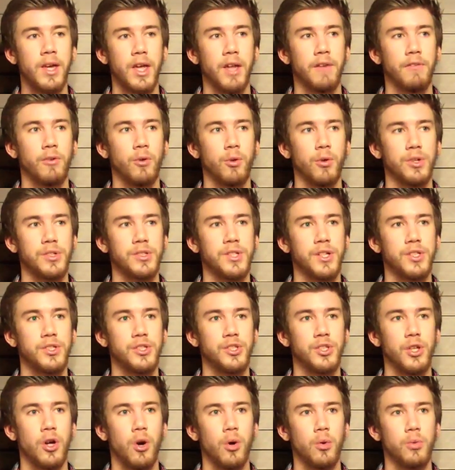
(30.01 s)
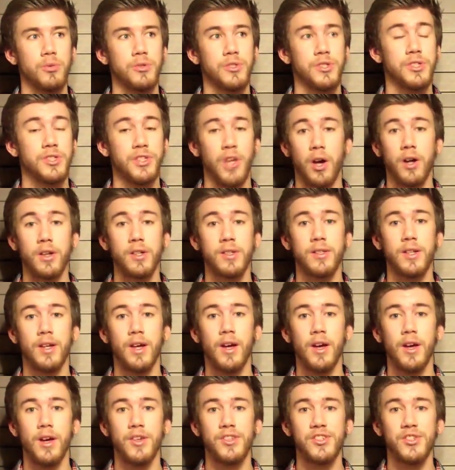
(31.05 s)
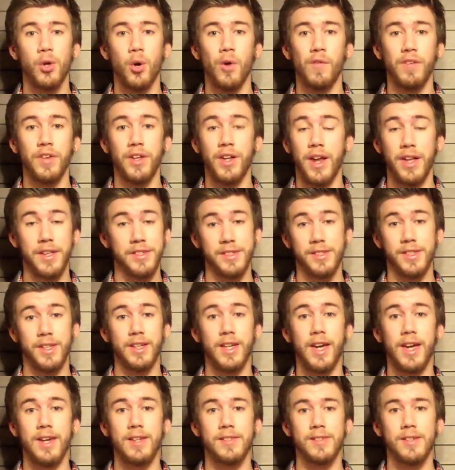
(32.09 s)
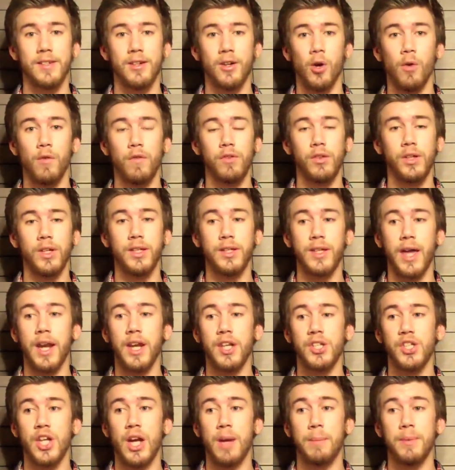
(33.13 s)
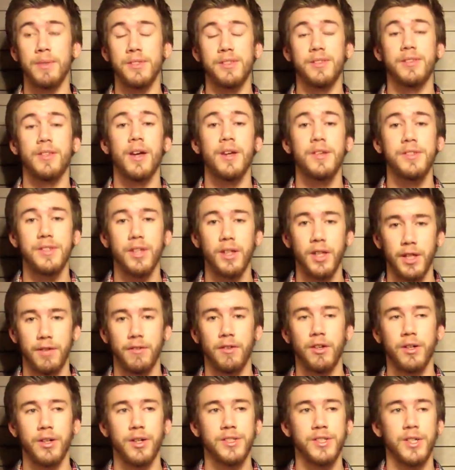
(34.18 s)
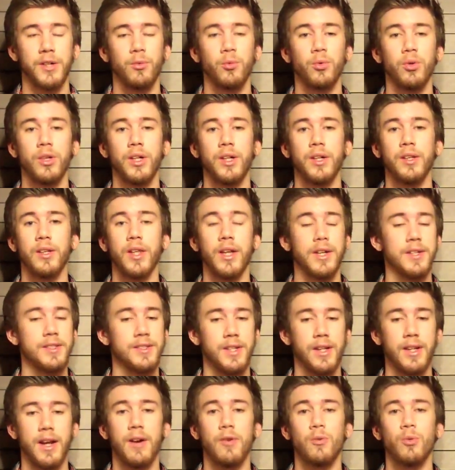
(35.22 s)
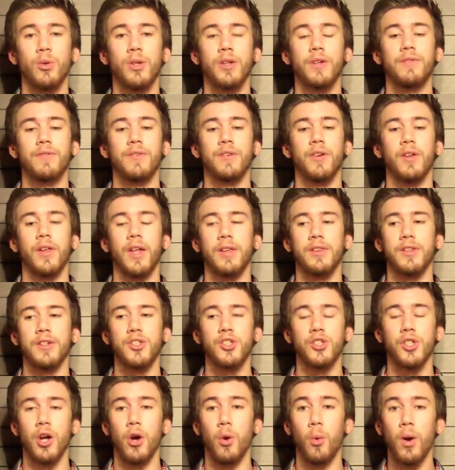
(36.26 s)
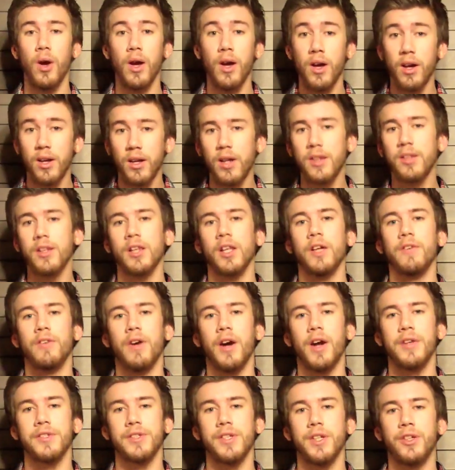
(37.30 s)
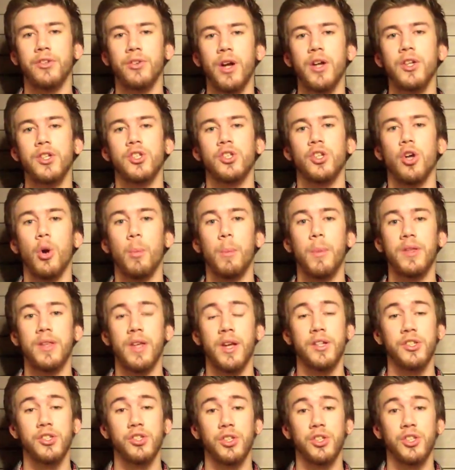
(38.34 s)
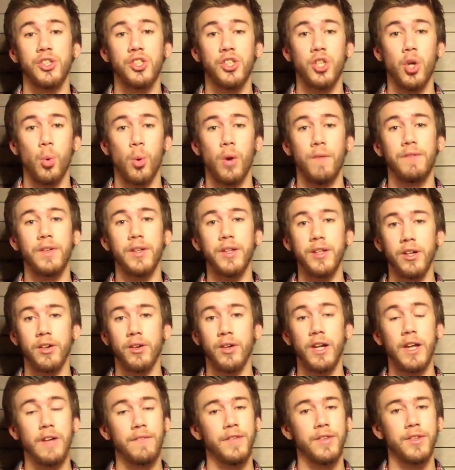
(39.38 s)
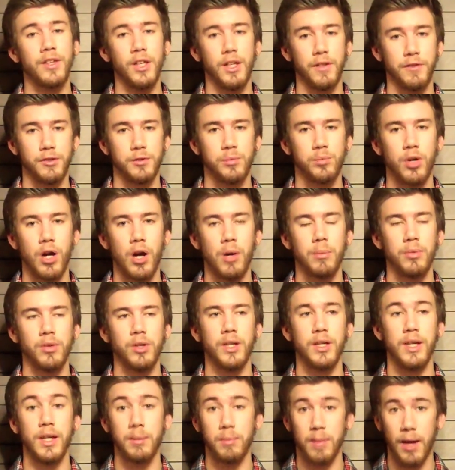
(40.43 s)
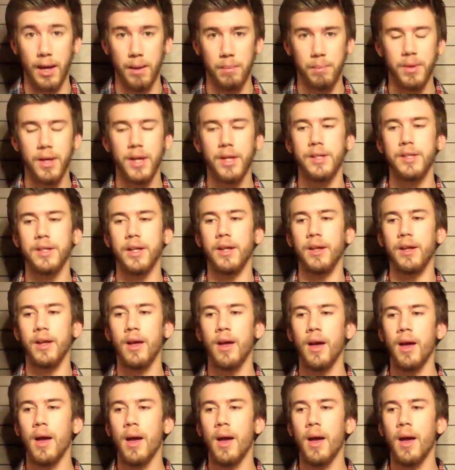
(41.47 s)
And of course, that show sucked. So hopefully that isn't the case here. Hopefully Night of Champions does deliver, because I really feel like the show could deliver as a great show, potentially show of the year, if it delivers properly, in my opinion.